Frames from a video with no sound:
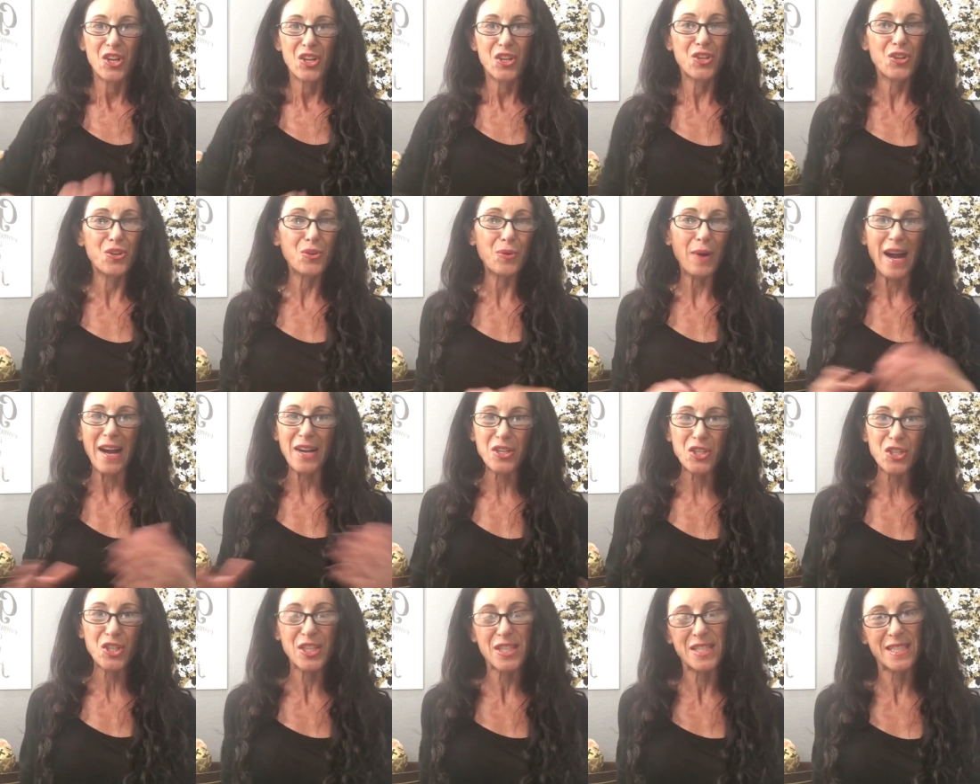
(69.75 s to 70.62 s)
you
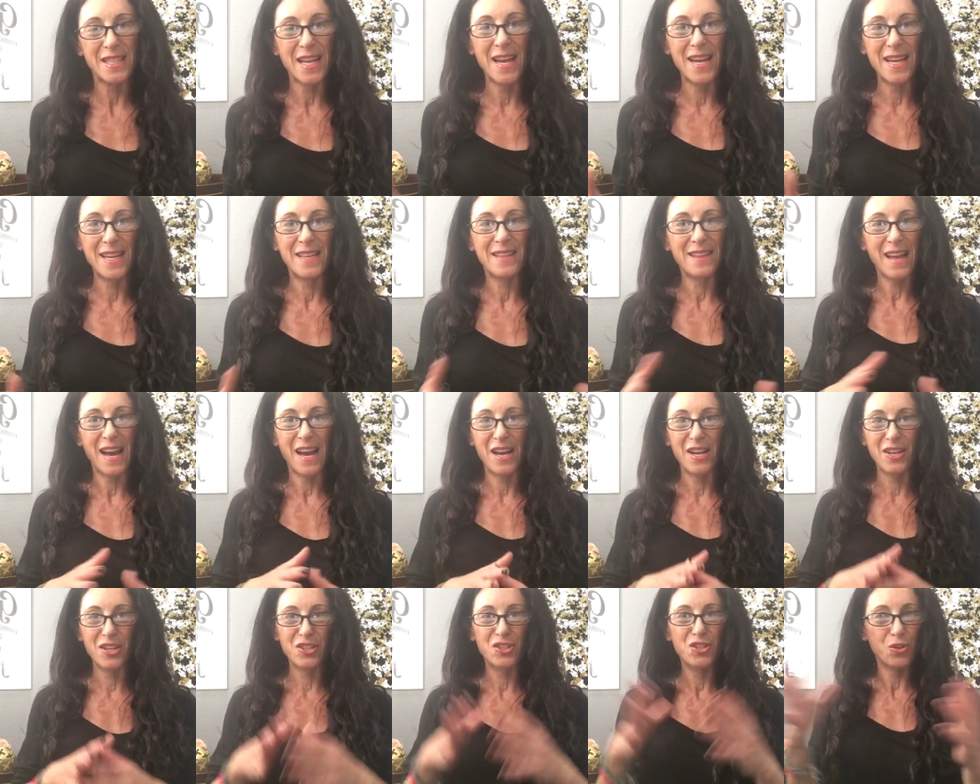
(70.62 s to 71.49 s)
actually say in
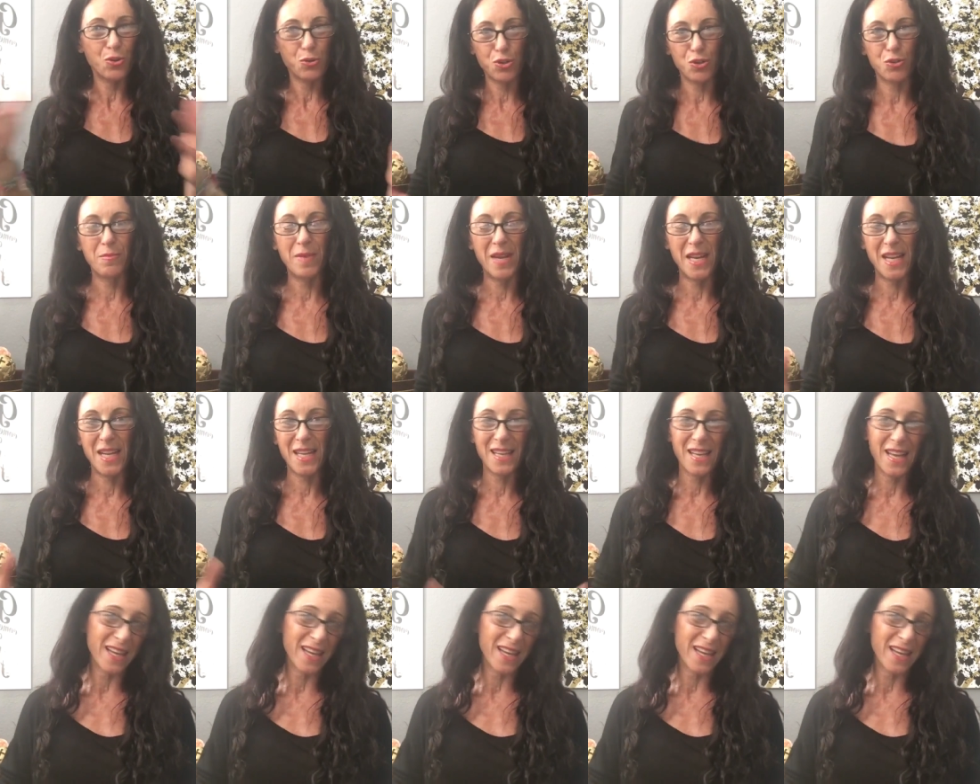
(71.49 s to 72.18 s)
that social media,